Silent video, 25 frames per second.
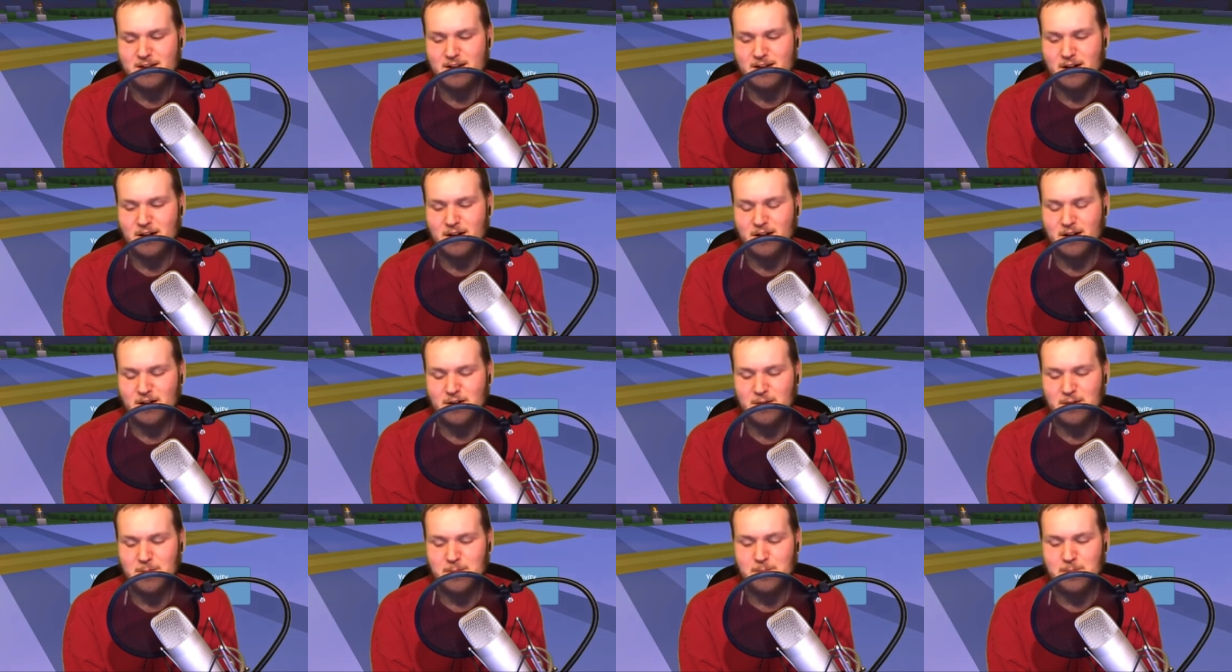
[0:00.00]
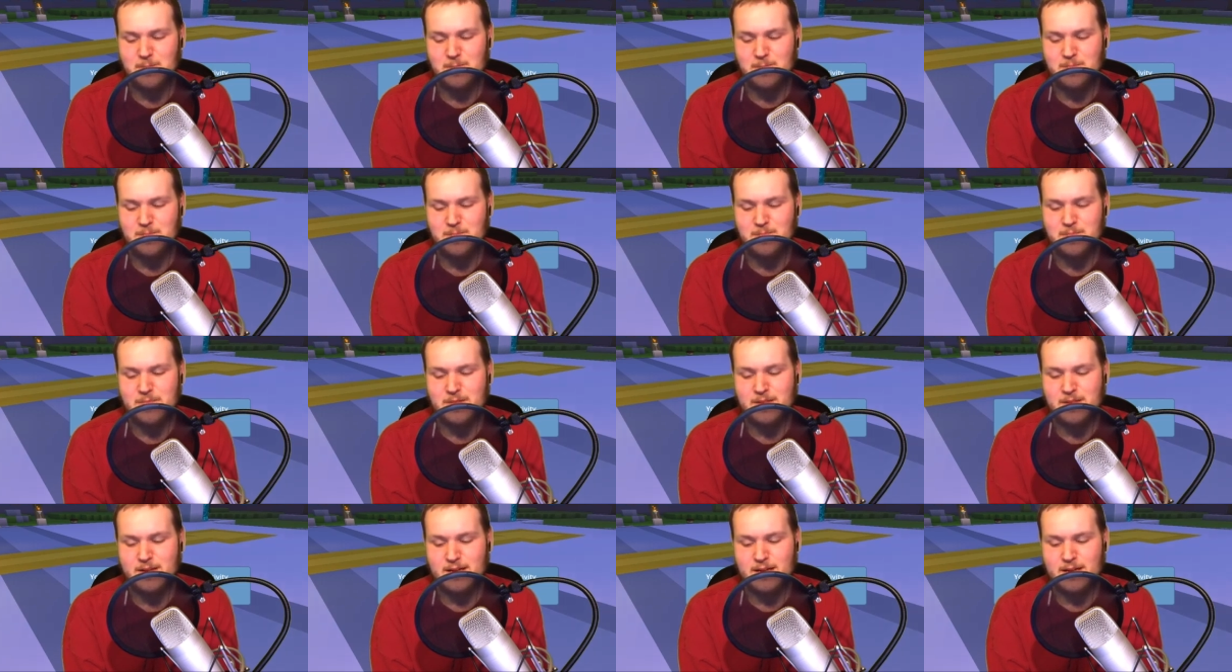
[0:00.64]
Um,
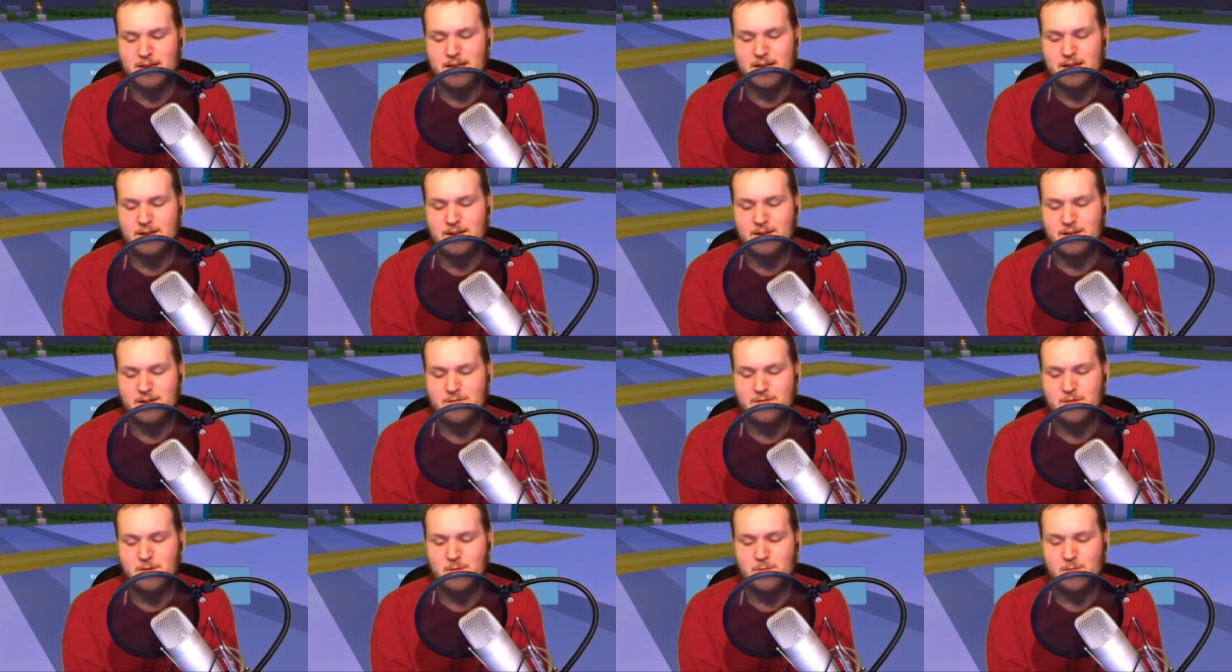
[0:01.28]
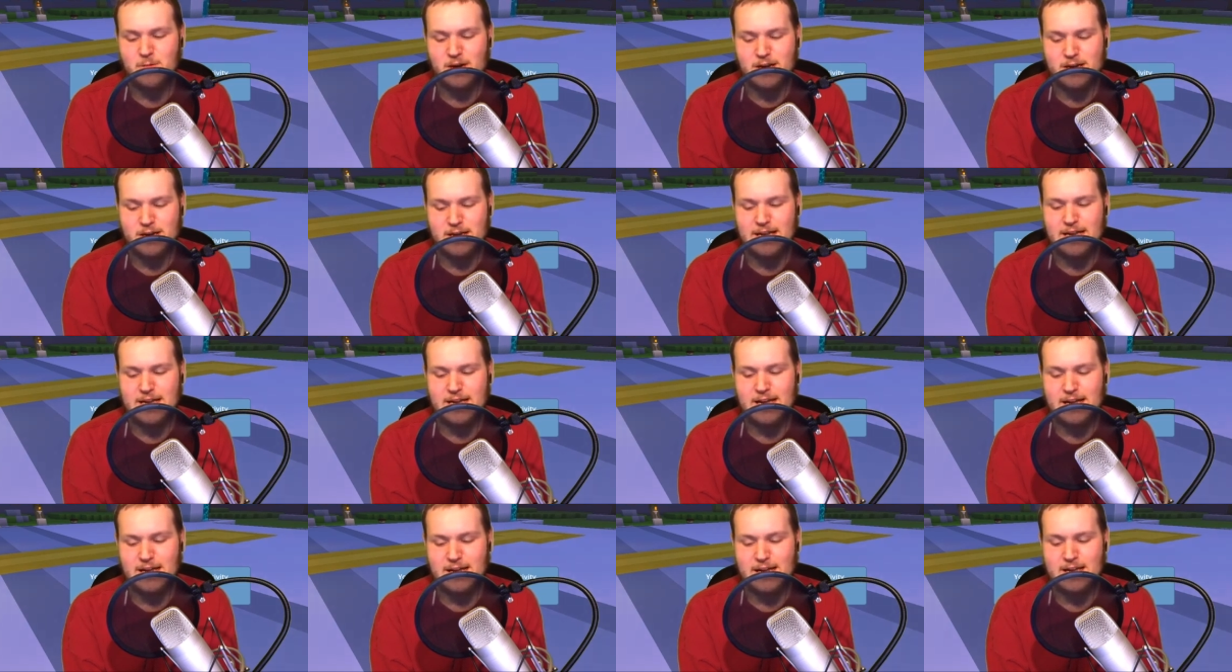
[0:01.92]
if you want to
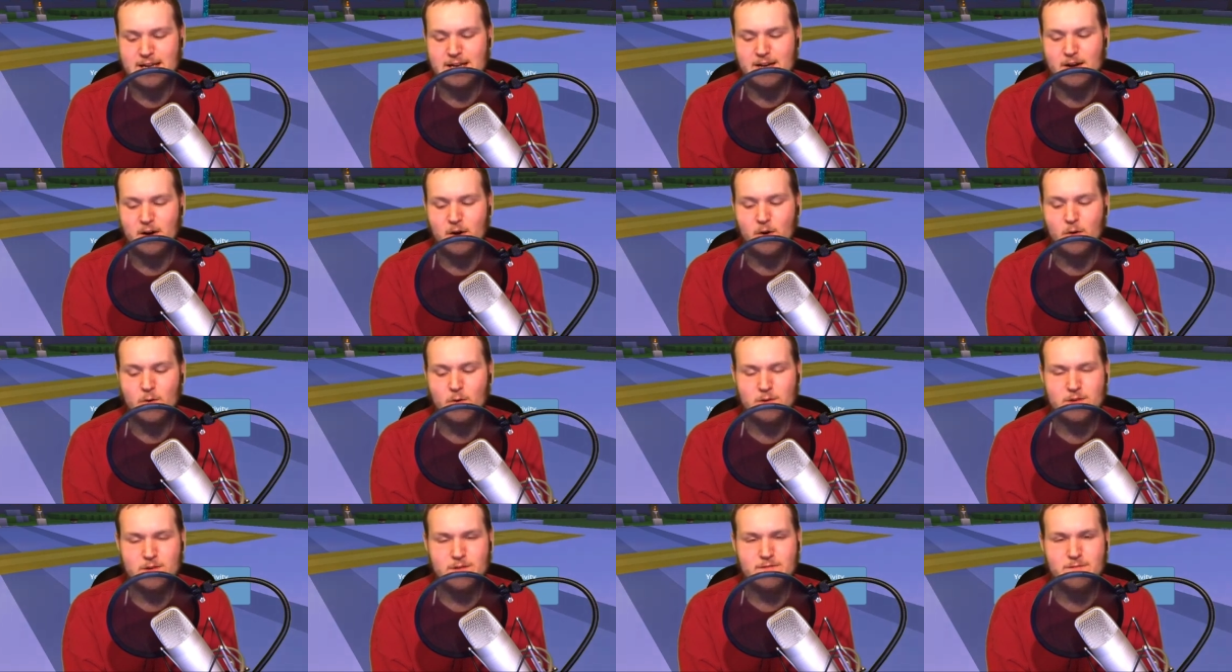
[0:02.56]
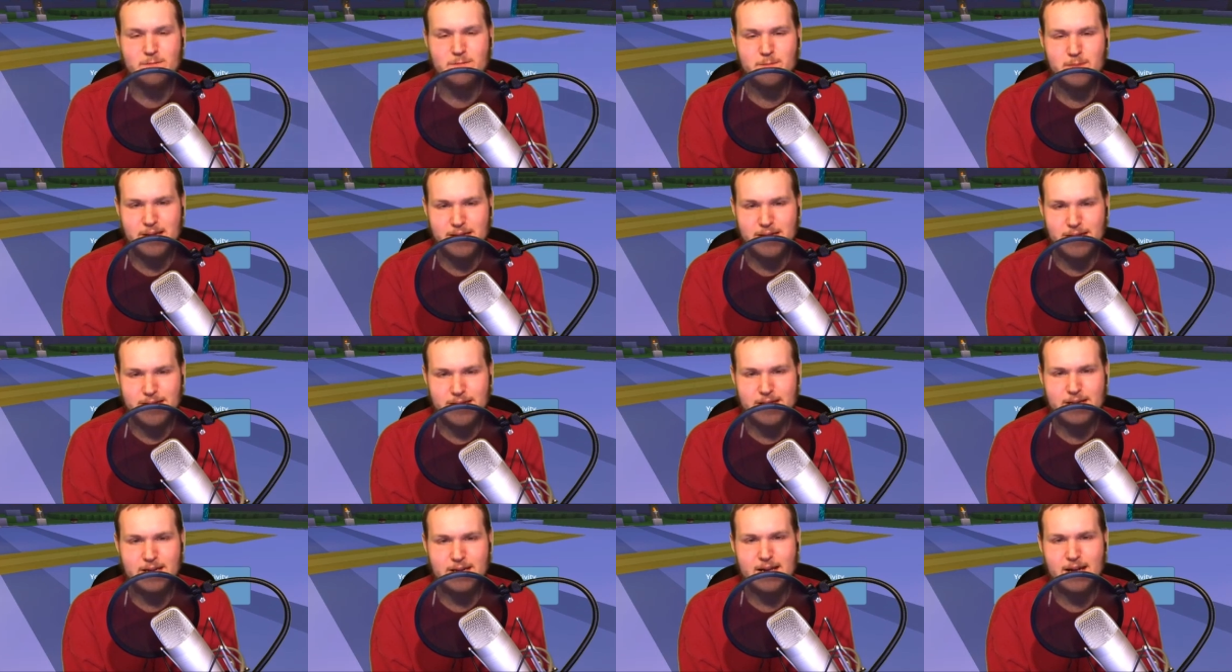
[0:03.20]
get a hold of
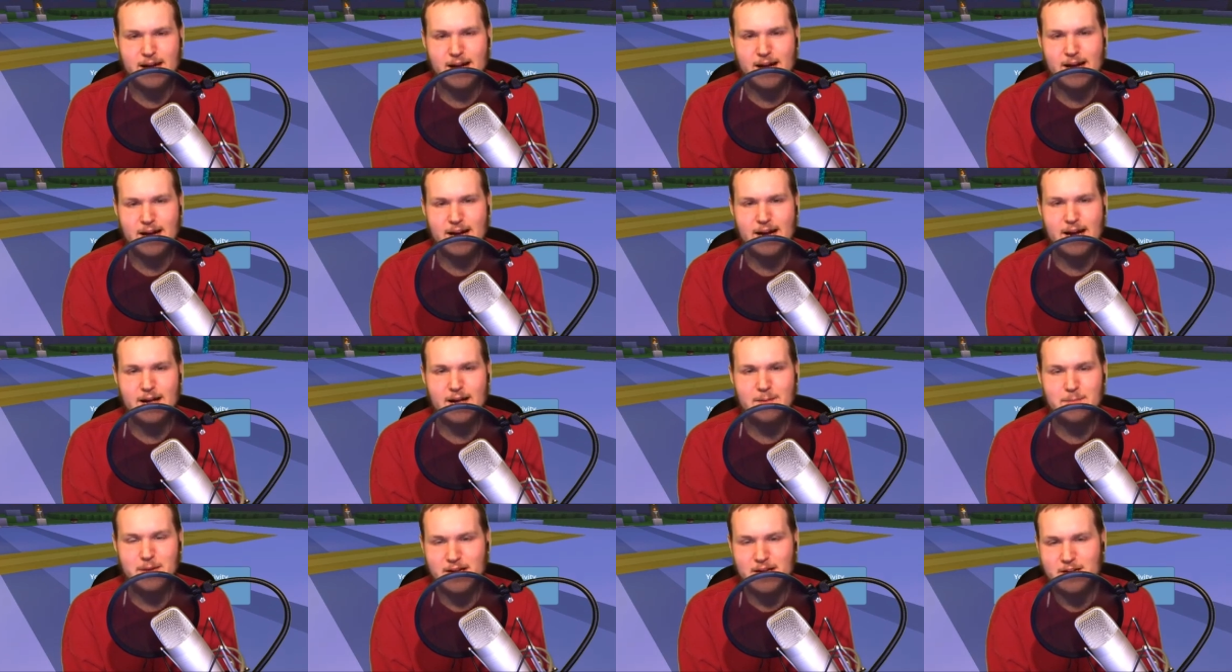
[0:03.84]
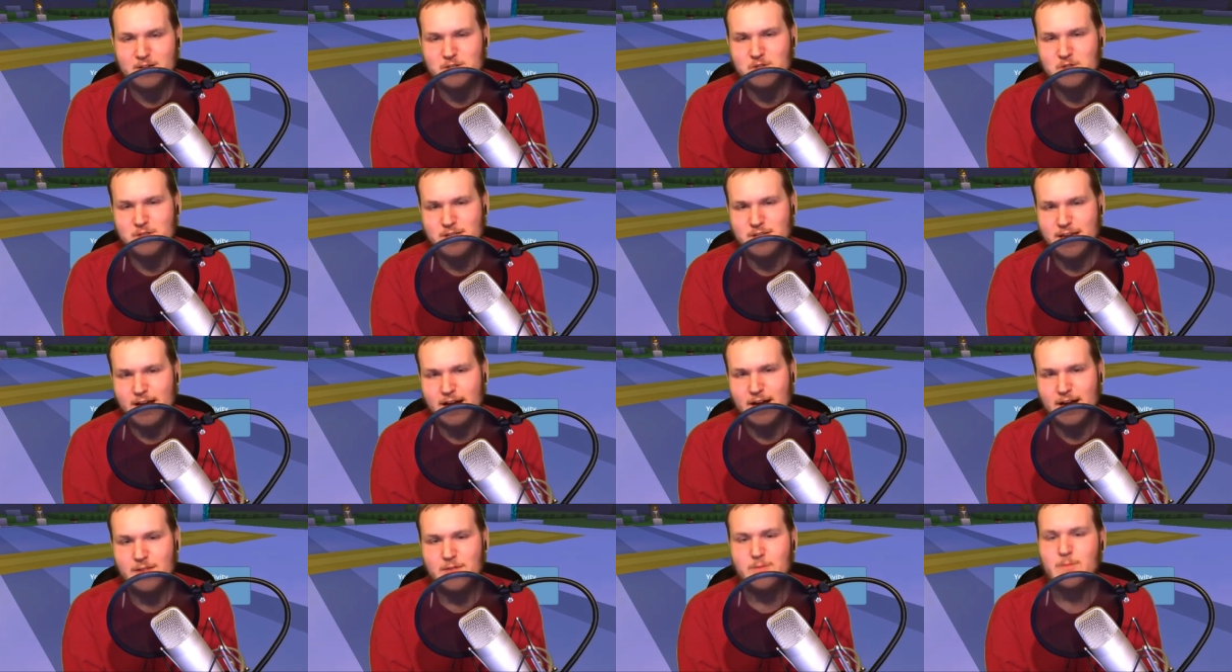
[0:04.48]
me, I'm actually
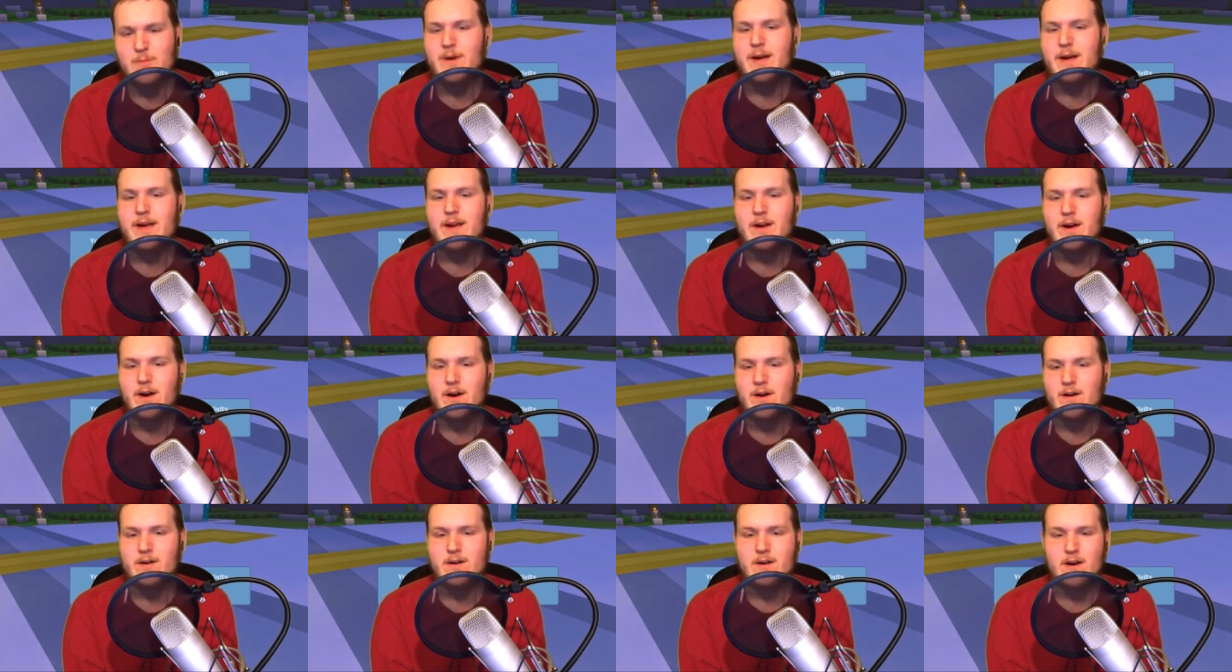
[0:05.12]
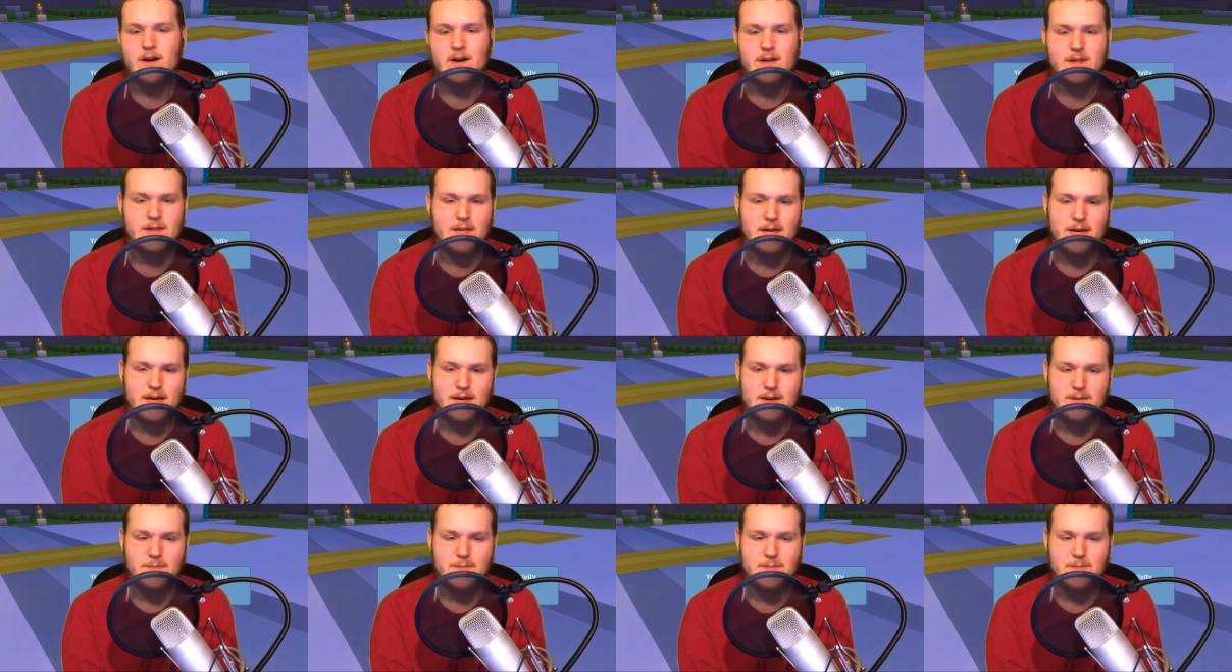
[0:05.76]
on the radar, unlike